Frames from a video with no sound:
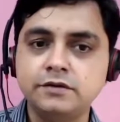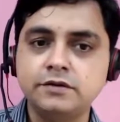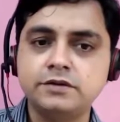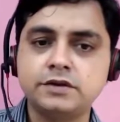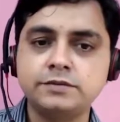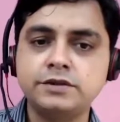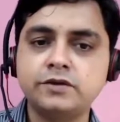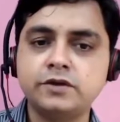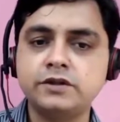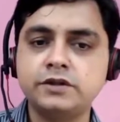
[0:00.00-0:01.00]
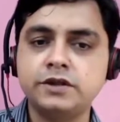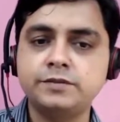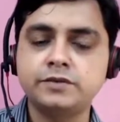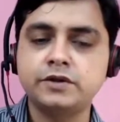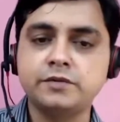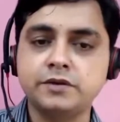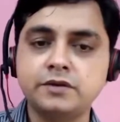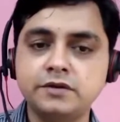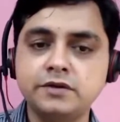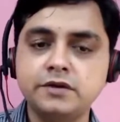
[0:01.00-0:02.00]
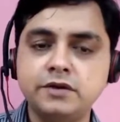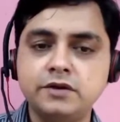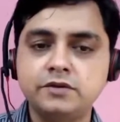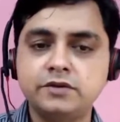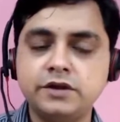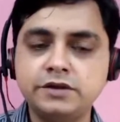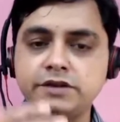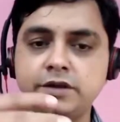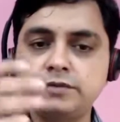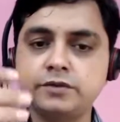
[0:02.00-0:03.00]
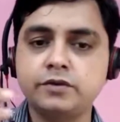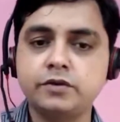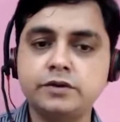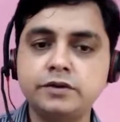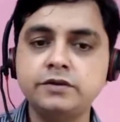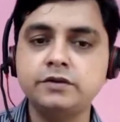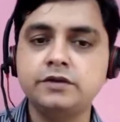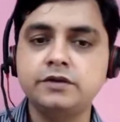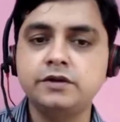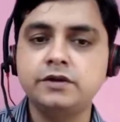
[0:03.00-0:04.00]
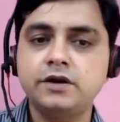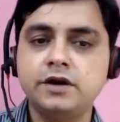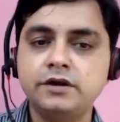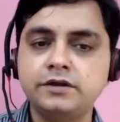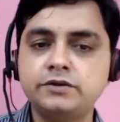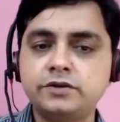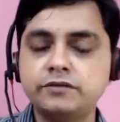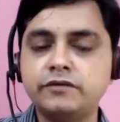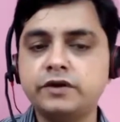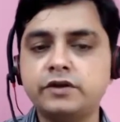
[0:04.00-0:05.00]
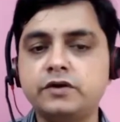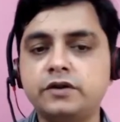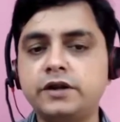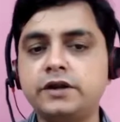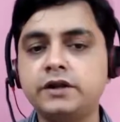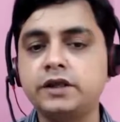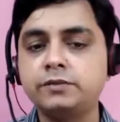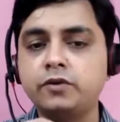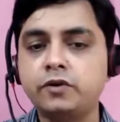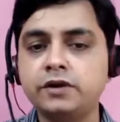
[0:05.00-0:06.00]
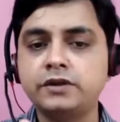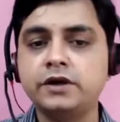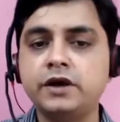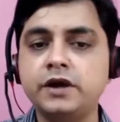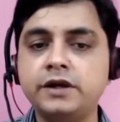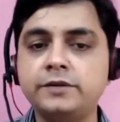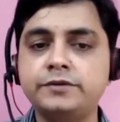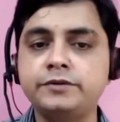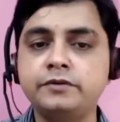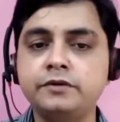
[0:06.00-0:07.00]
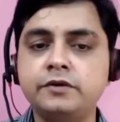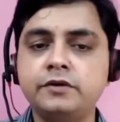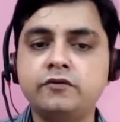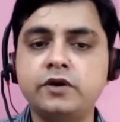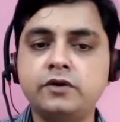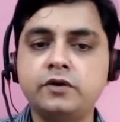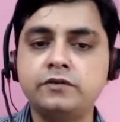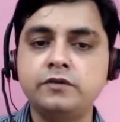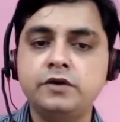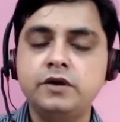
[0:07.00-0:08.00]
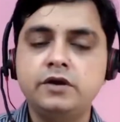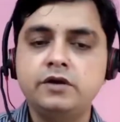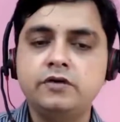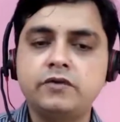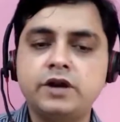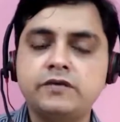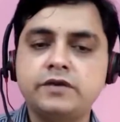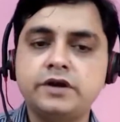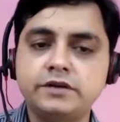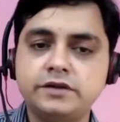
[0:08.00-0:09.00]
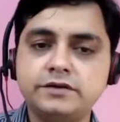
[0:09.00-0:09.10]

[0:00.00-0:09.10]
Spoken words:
Something or other keeps on coming. So the list keeps on growing unless you keep working on that and keep knocking the items one of one after other.